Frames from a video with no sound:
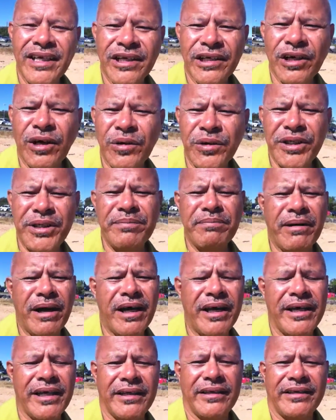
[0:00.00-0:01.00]
Goldie
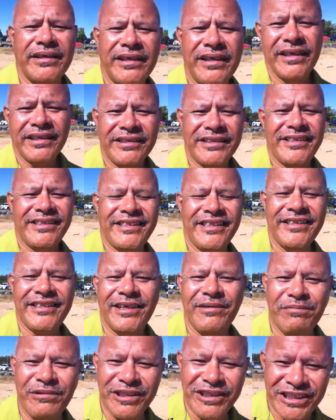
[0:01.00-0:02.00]
Meyer, she said
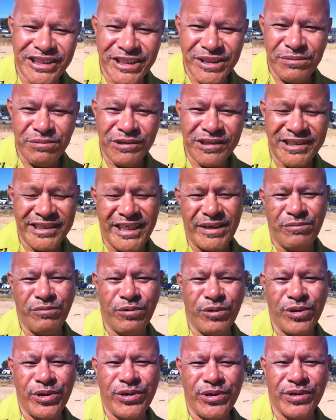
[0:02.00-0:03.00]
that when she was at
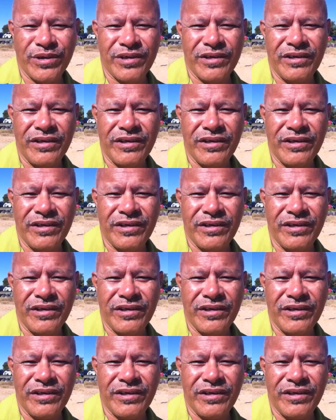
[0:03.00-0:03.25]
work,